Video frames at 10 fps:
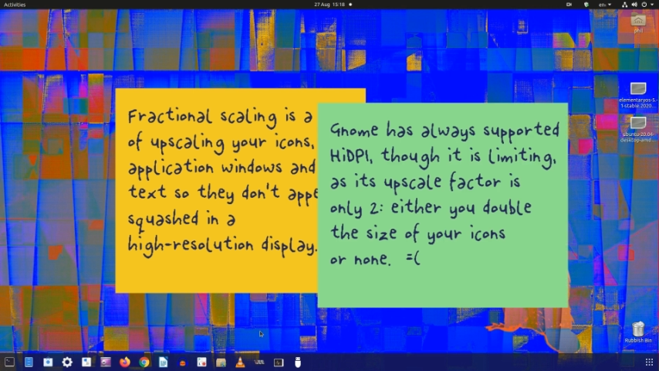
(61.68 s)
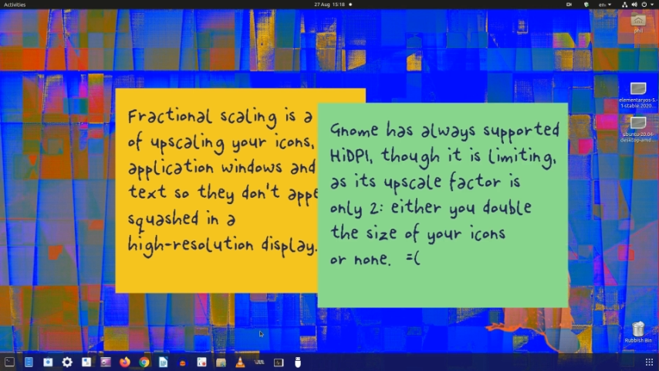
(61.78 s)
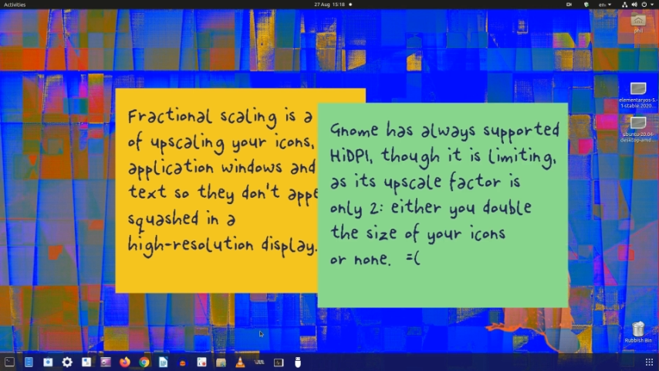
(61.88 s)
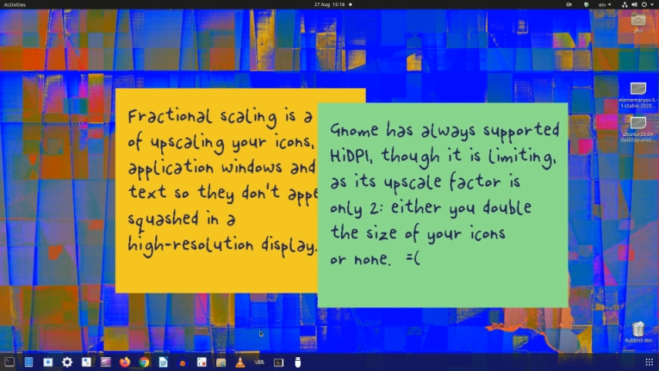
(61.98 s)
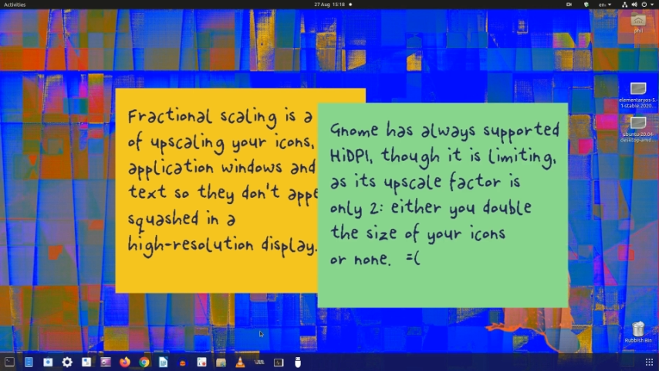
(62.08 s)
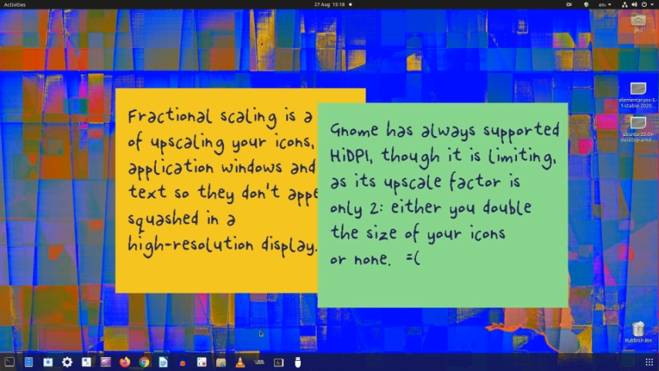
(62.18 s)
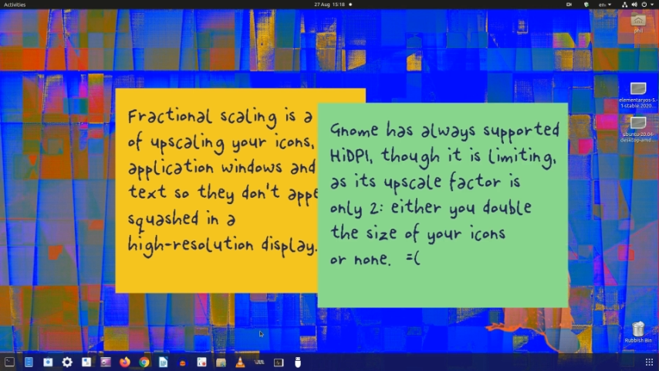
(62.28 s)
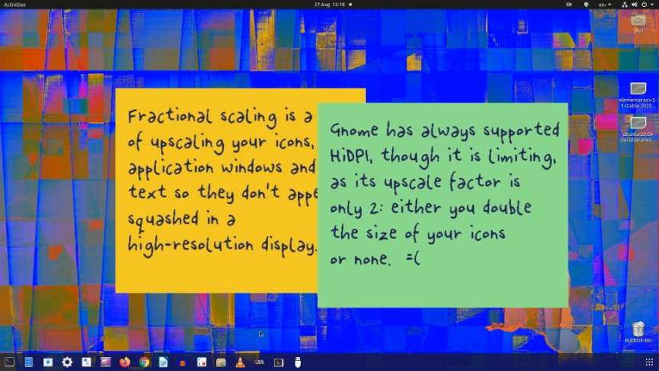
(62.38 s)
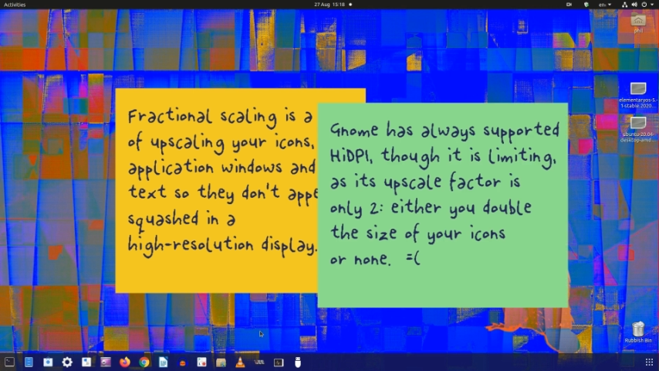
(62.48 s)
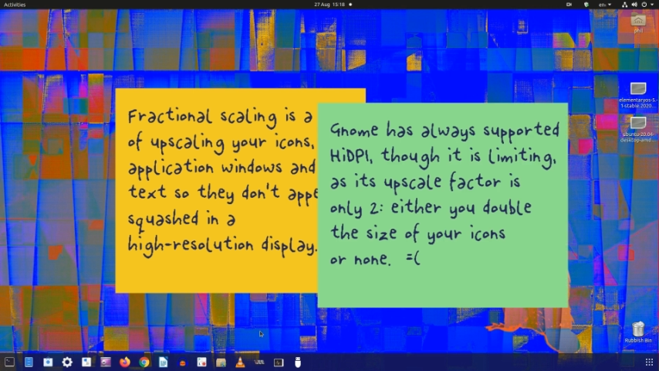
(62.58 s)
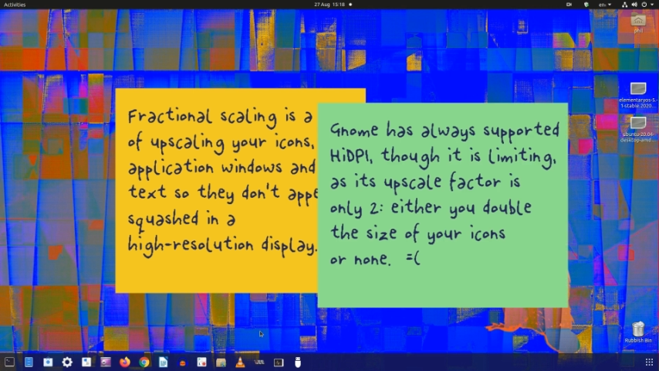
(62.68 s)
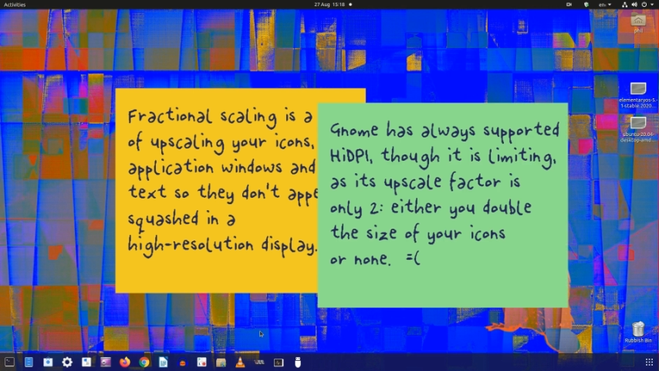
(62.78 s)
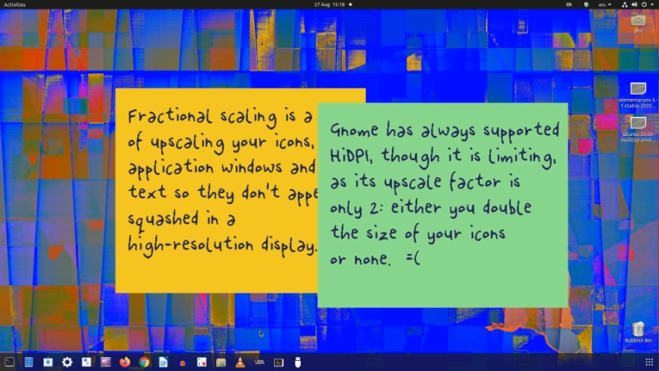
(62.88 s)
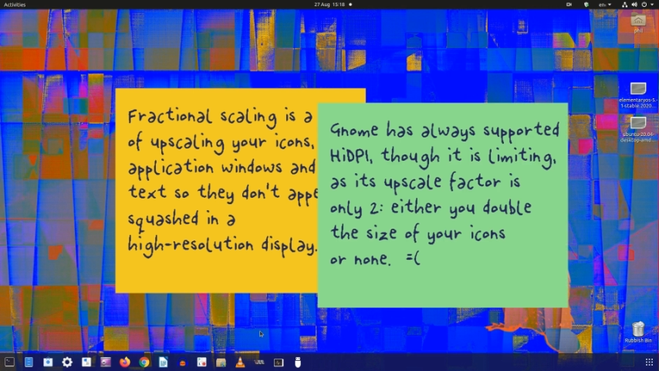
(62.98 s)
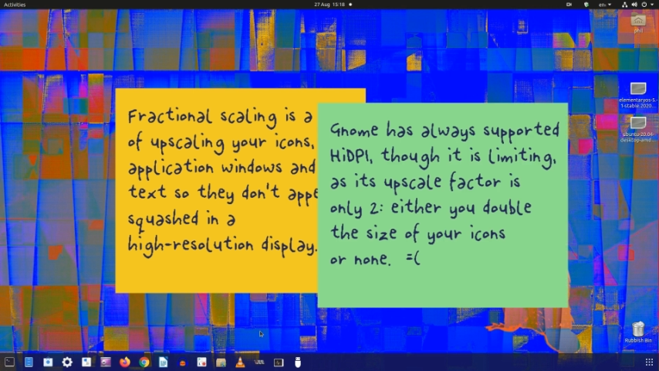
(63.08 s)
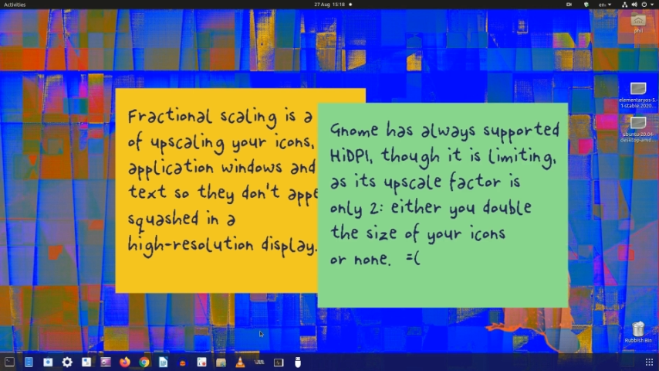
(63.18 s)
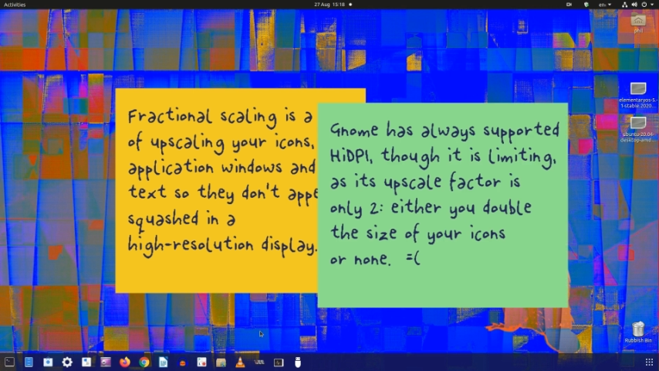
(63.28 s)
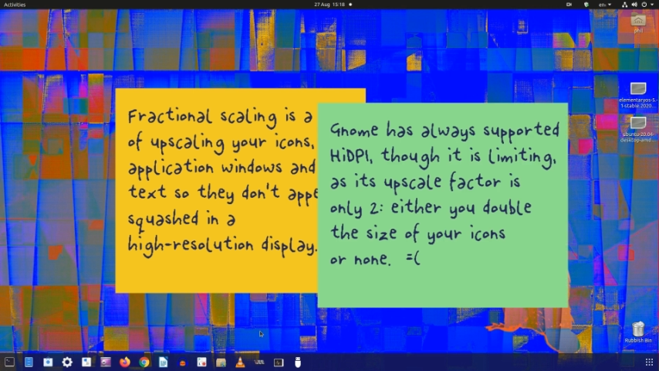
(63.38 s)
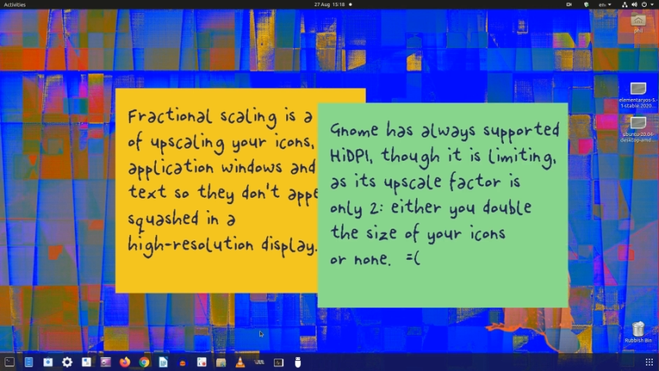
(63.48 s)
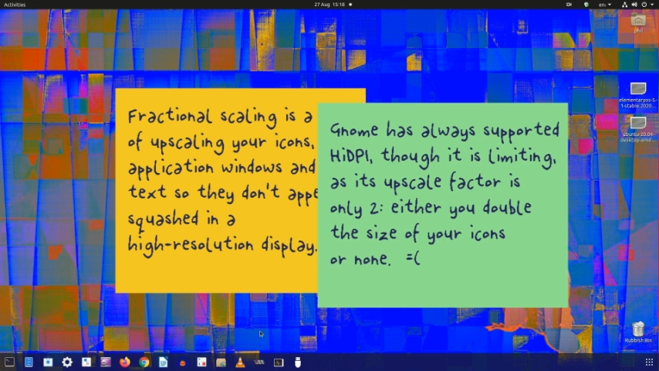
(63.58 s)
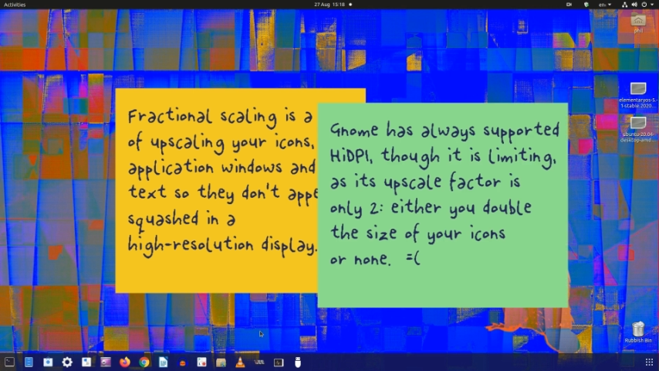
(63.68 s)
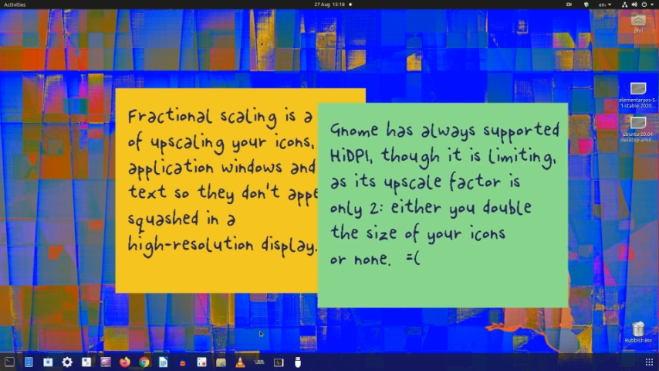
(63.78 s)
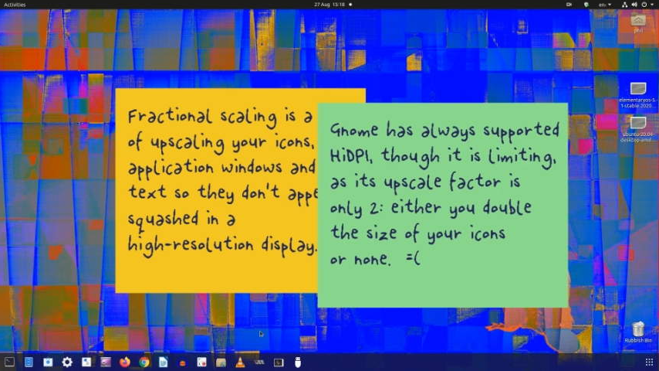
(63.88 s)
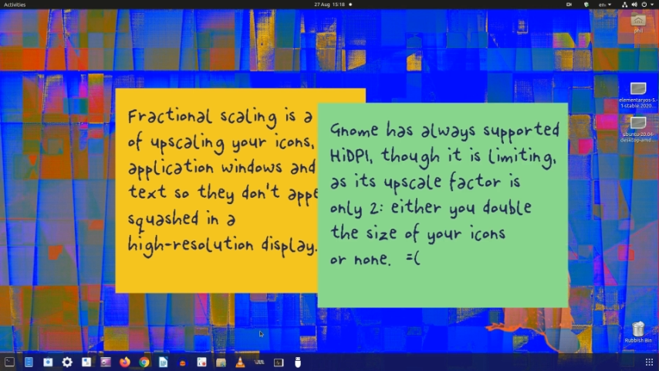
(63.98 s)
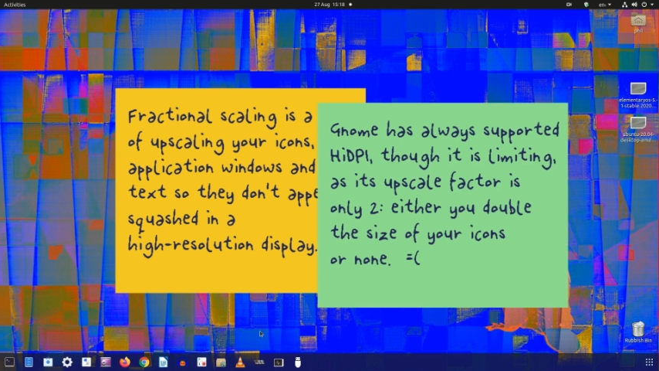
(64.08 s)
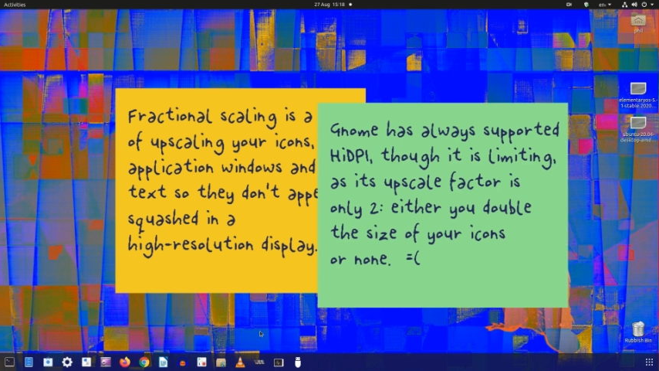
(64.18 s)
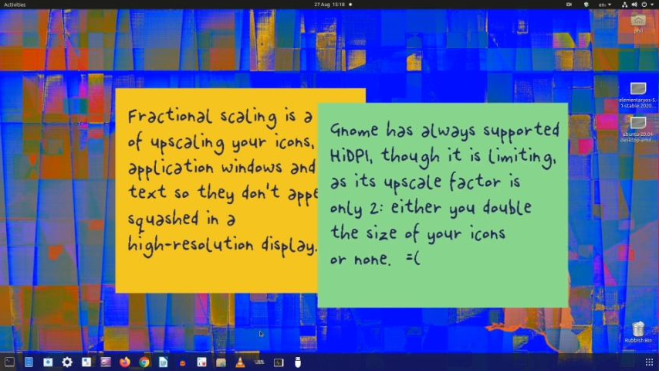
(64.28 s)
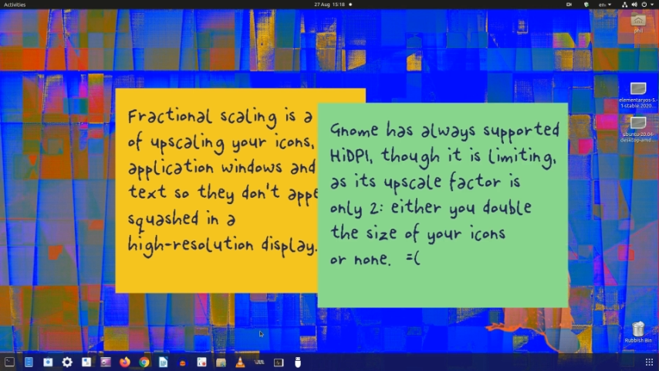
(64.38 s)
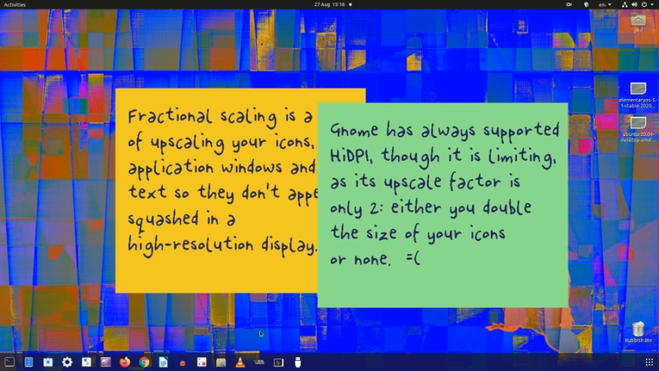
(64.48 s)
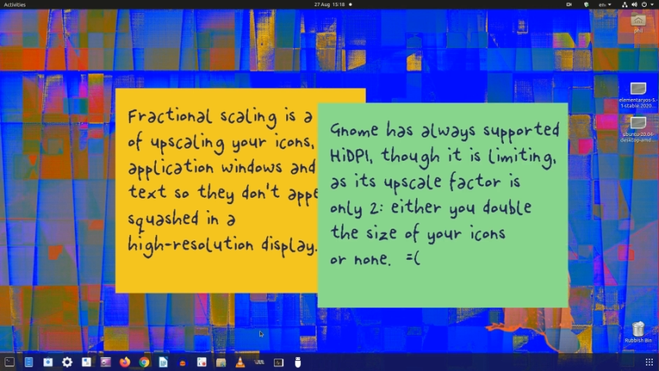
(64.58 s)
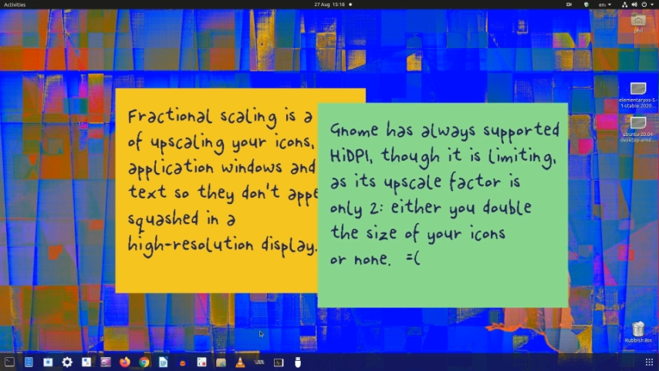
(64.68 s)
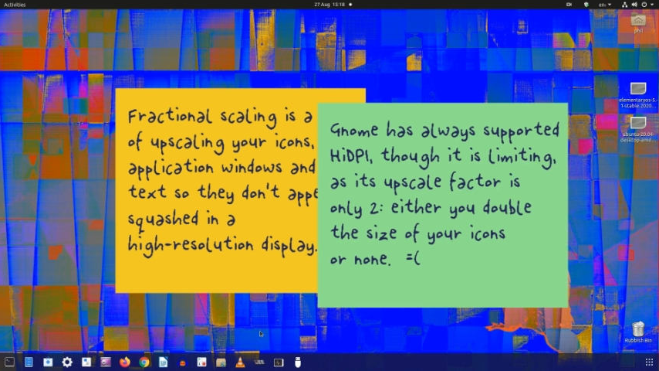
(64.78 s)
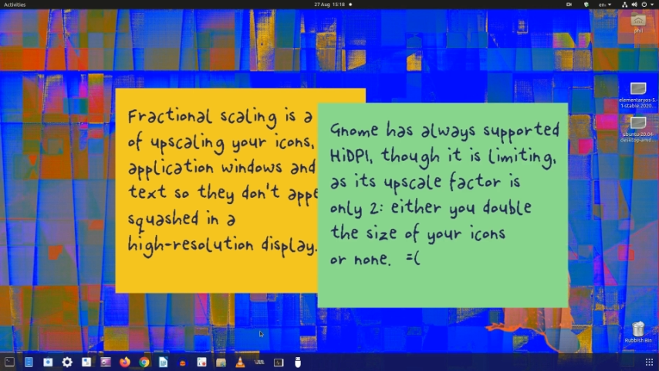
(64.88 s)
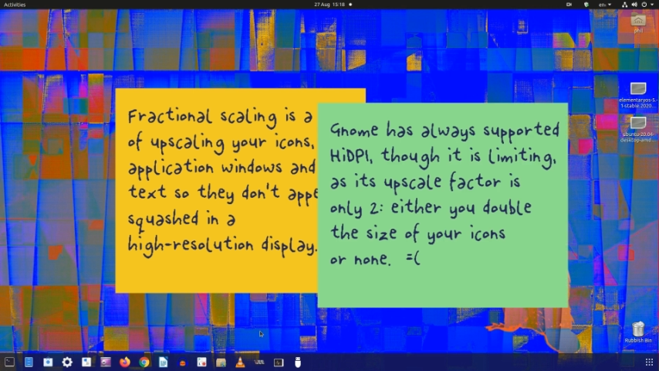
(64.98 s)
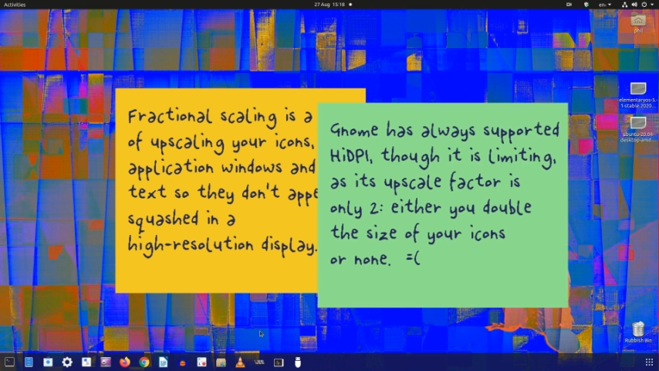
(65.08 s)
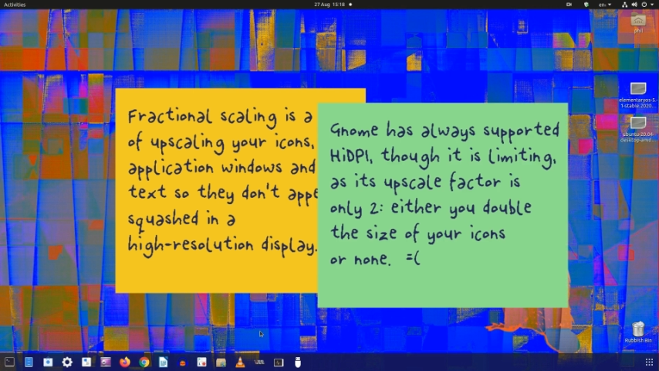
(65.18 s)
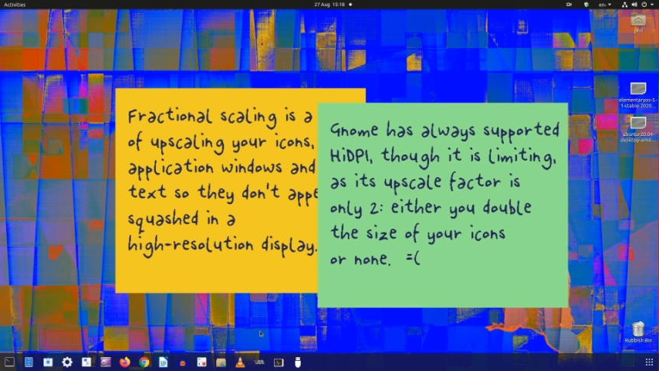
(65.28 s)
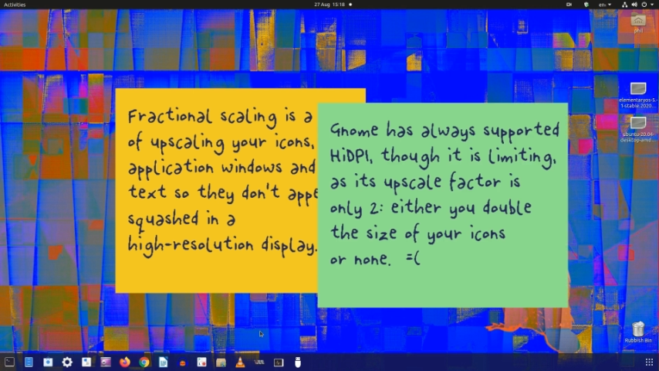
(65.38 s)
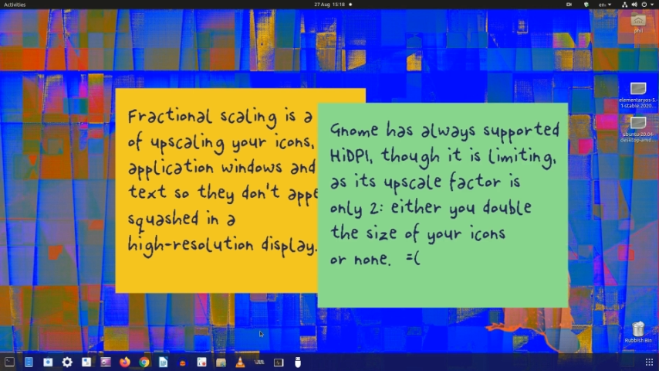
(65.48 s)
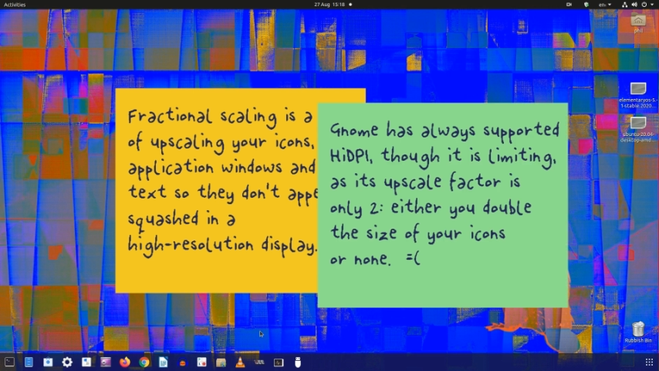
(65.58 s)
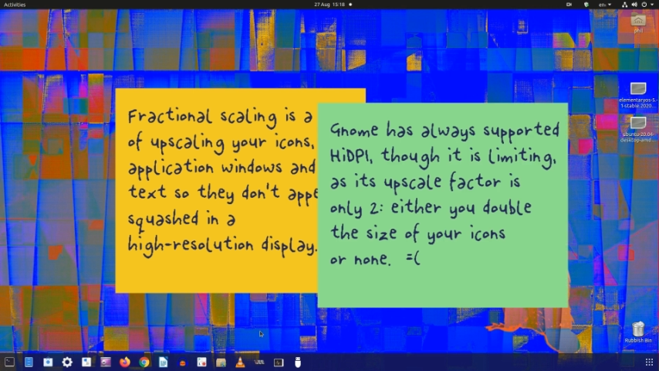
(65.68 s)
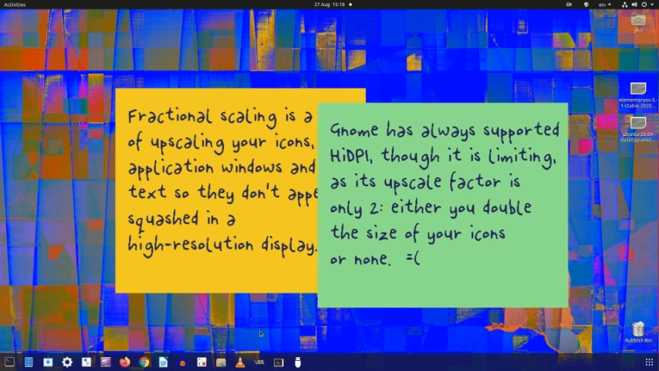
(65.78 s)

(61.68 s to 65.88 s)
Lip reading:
(no speaker visible)